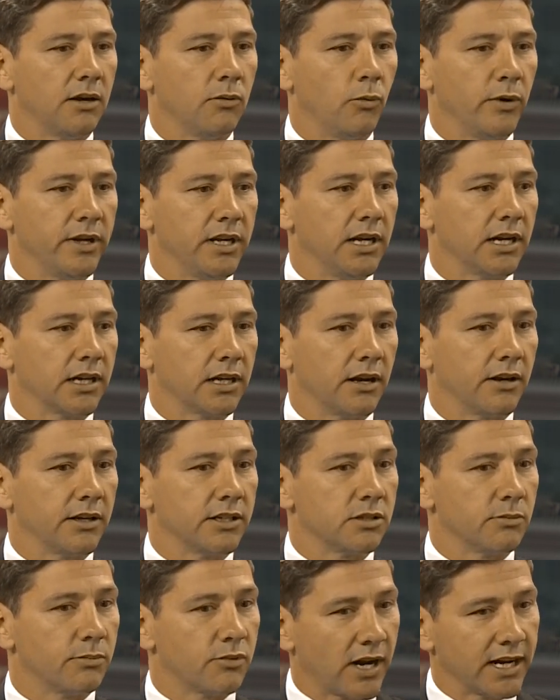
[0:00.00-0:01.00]
we are
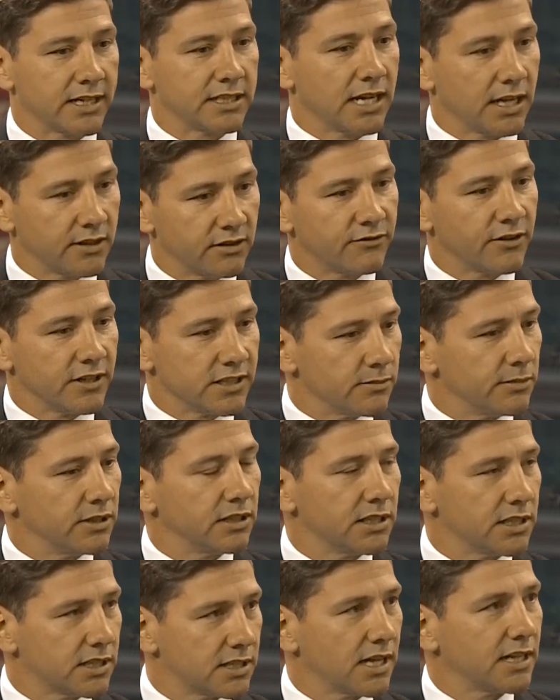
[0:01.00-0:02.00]
going to break down the
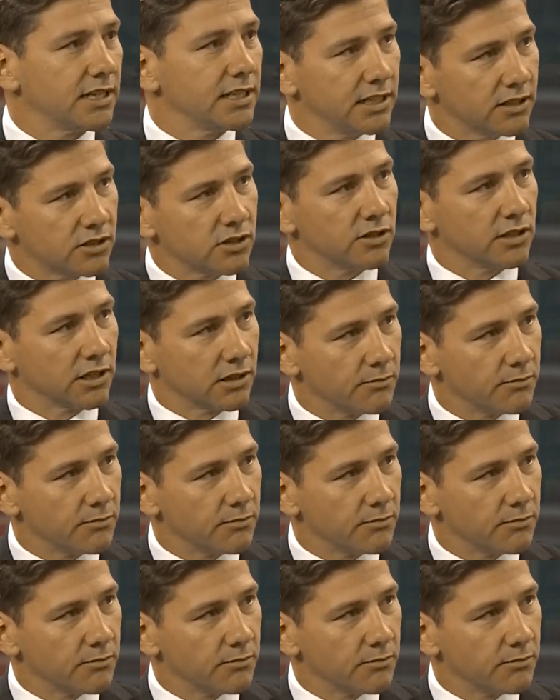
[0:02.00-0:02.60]
feasibility study into the